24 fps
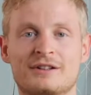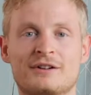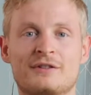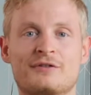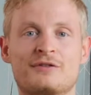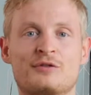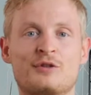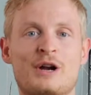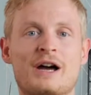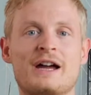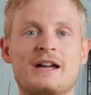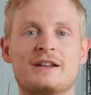a
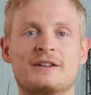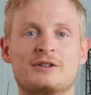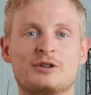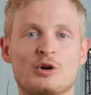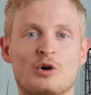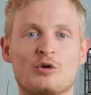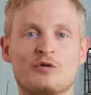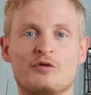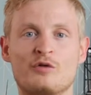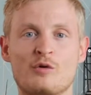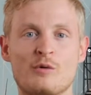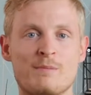fried
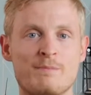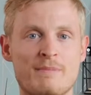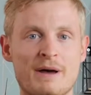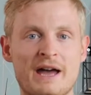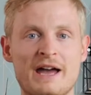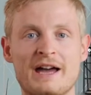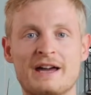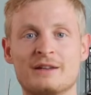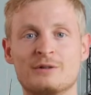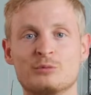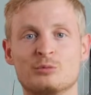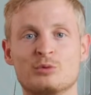tofu
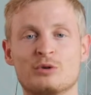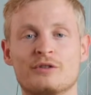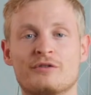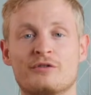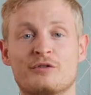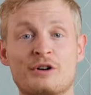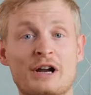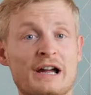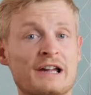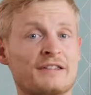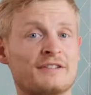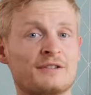pan with
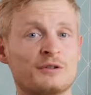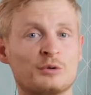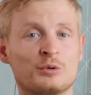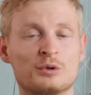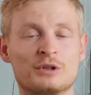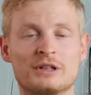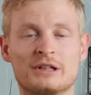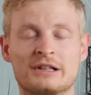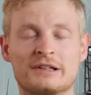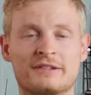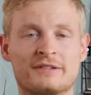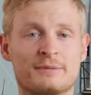rice
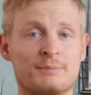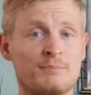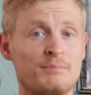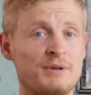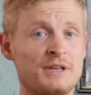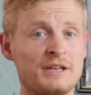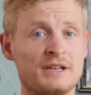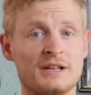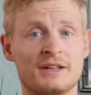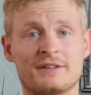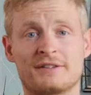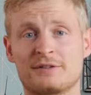noodles,
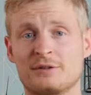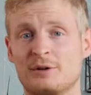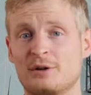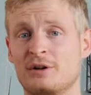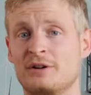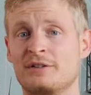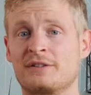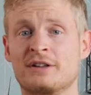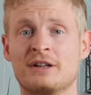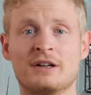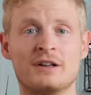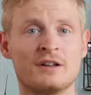peanut
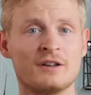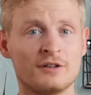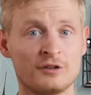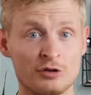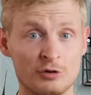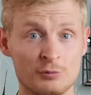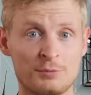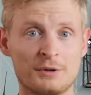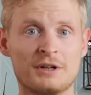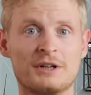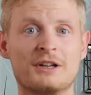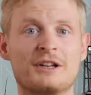sauce,
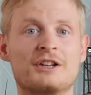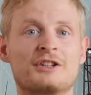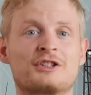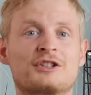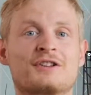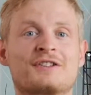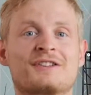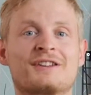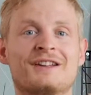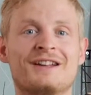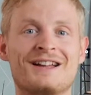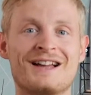super
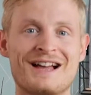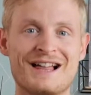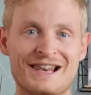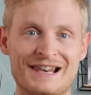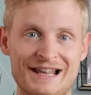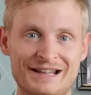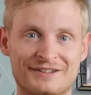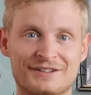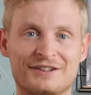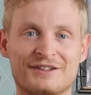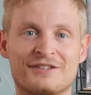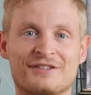delicious.
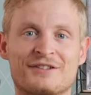Let's get